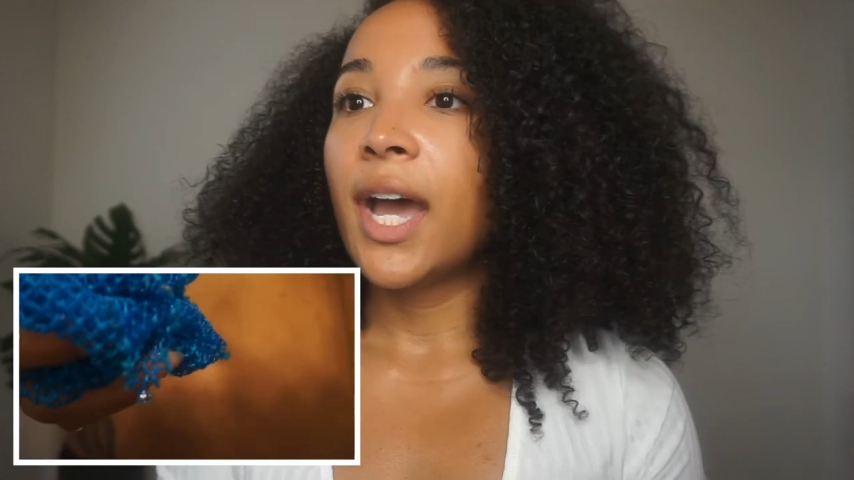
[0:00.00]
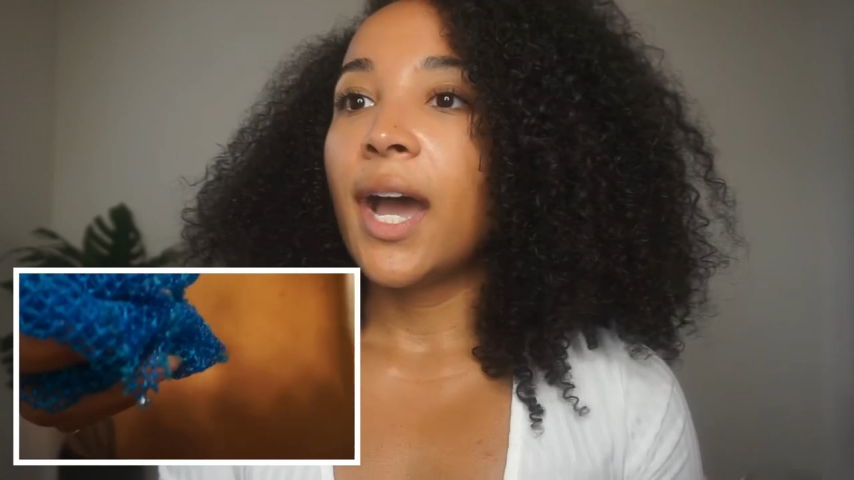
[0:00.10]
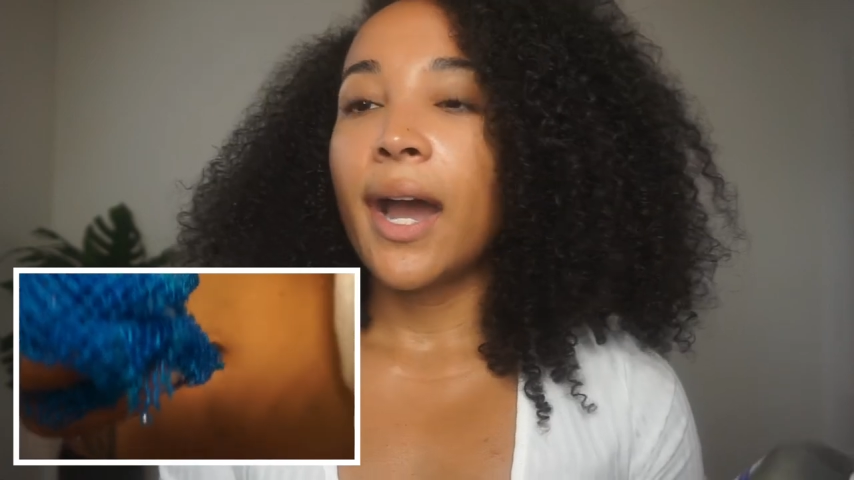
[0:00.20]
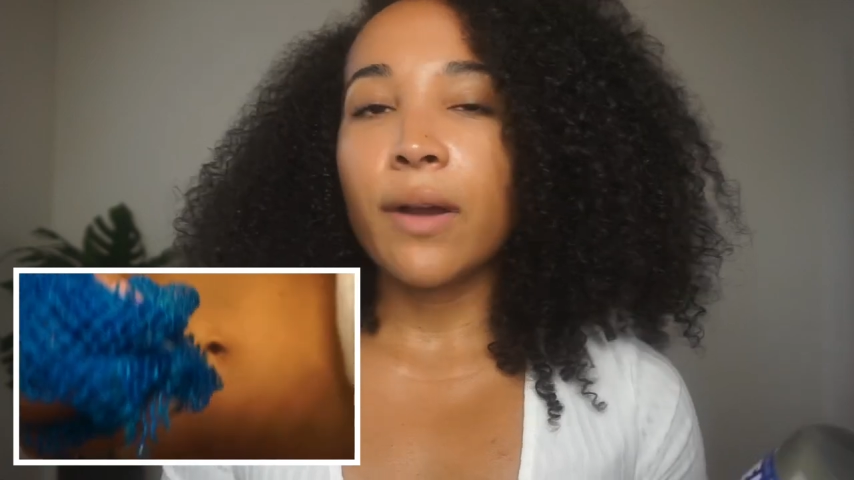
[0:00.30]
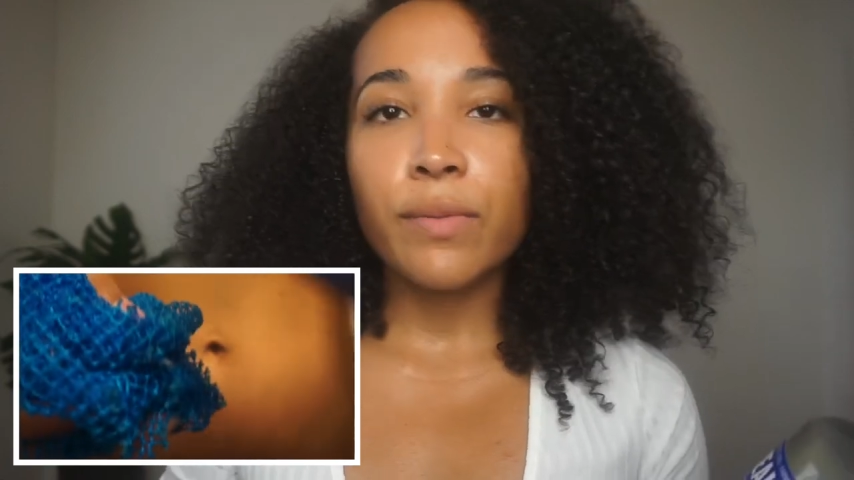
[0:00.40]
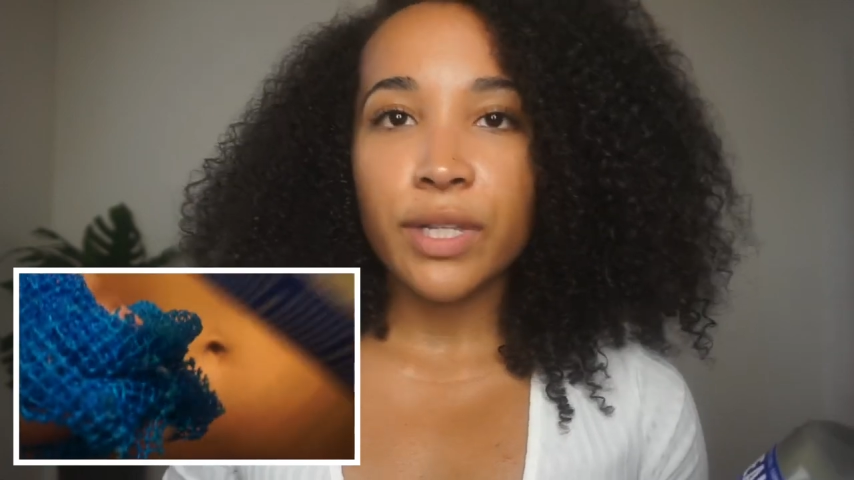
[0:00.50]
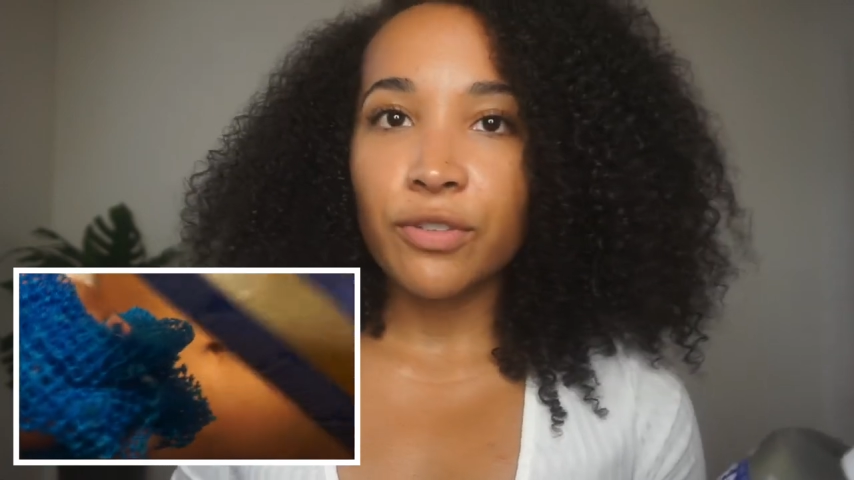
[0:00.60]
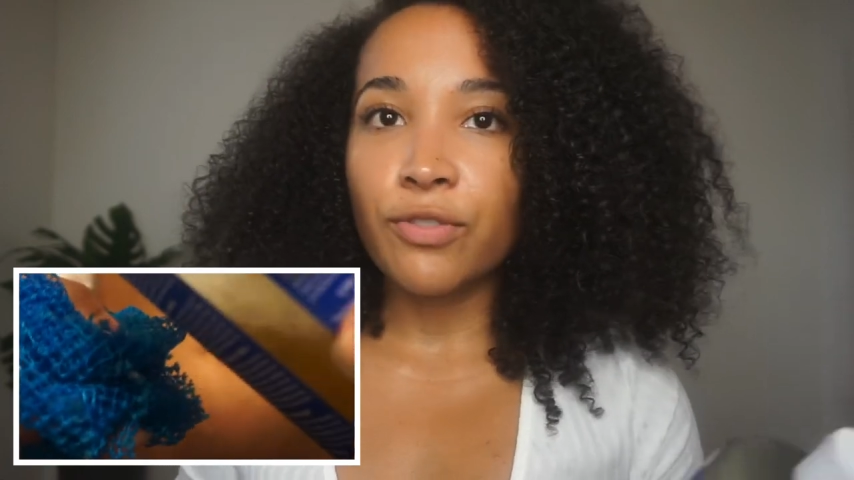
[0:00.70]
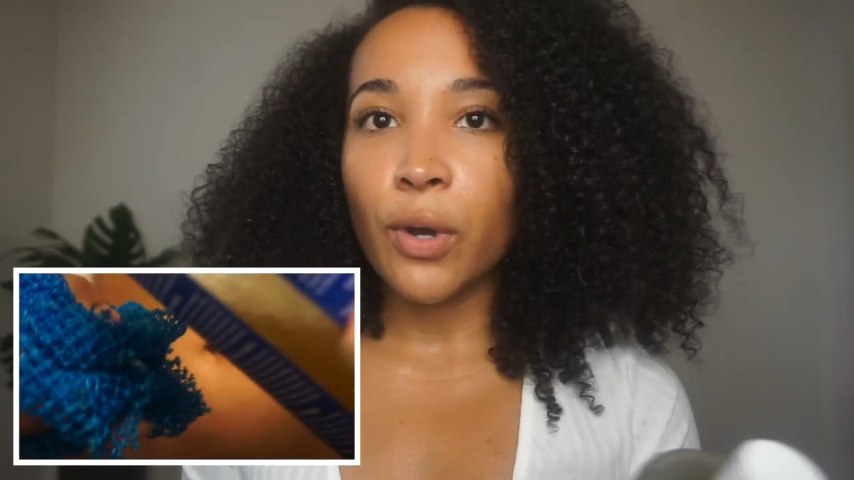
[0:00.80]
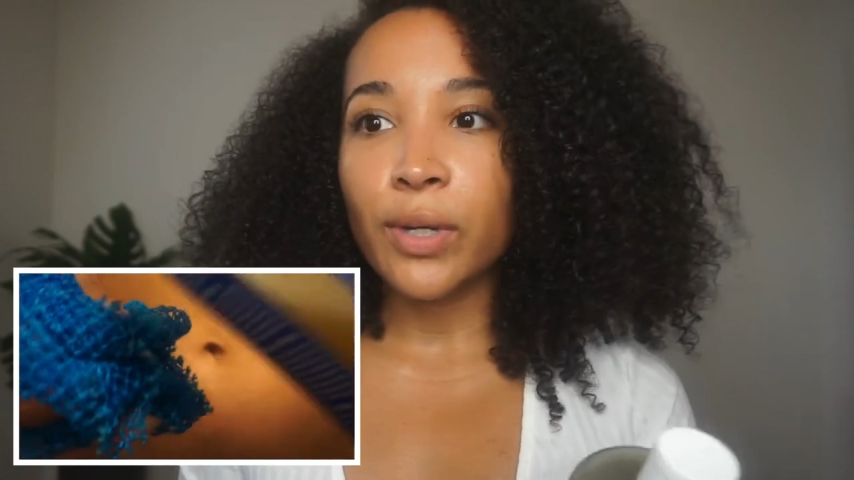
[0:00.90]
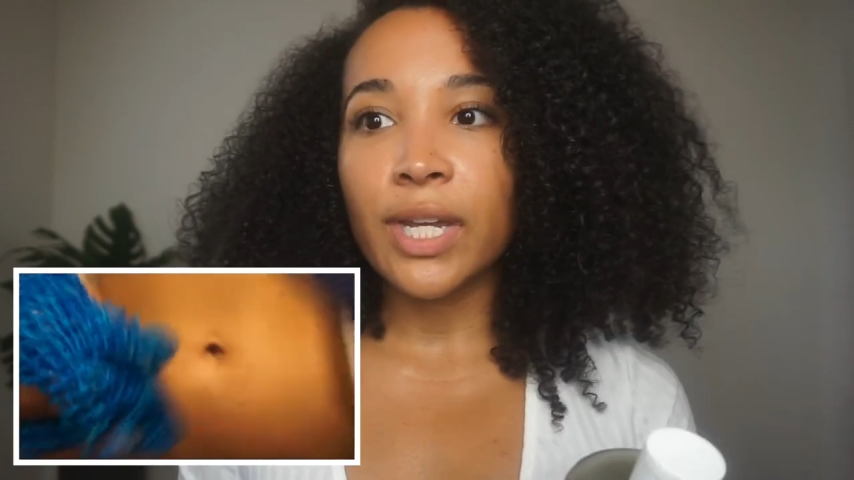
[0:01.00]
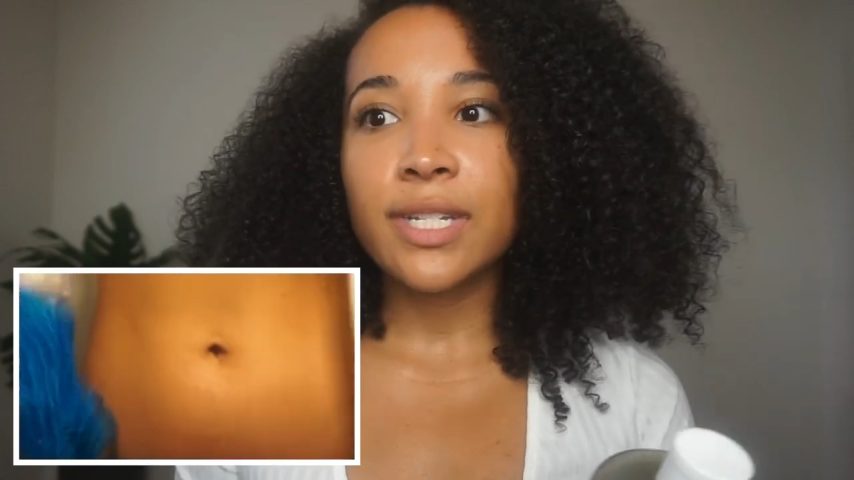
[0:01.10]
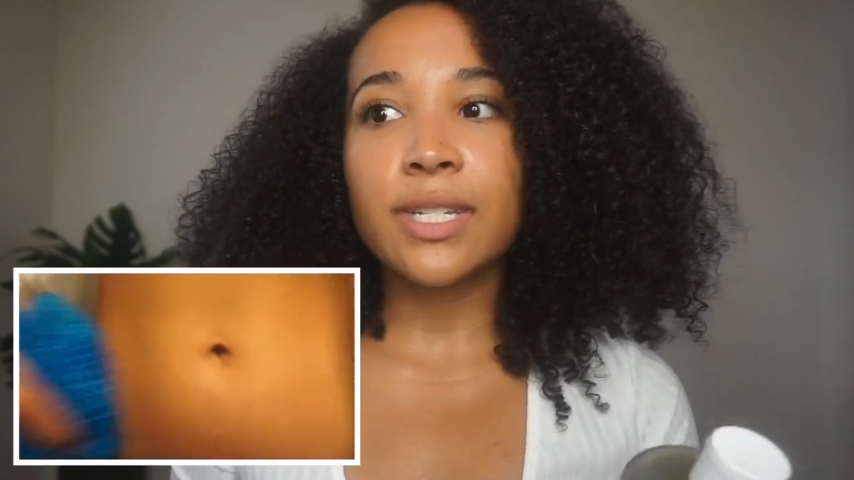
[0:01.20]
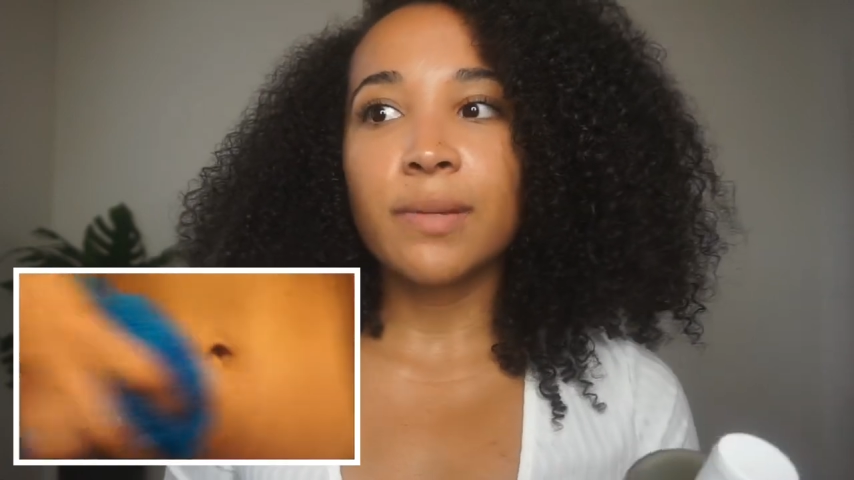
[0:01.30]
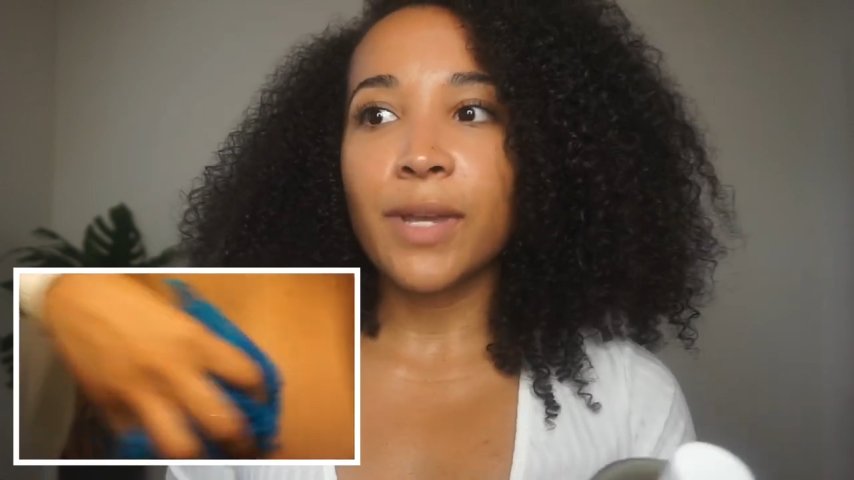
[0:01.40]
I really focus to